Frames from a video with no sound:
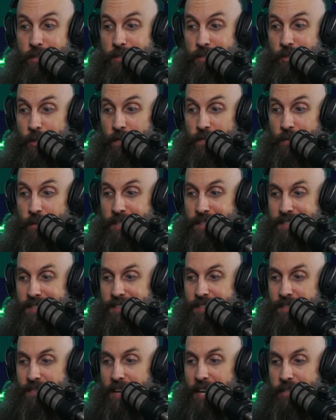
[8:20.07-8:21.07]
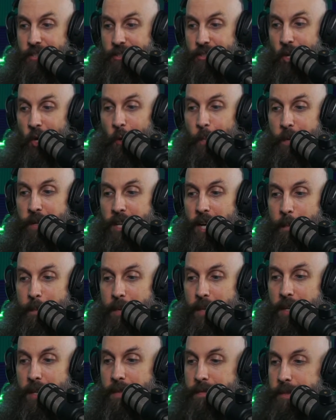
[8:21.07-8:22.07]
So, for instance, if I just open up
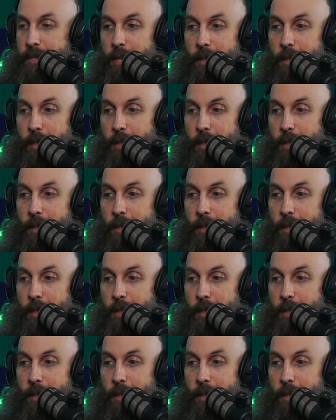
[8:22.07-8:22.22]
a,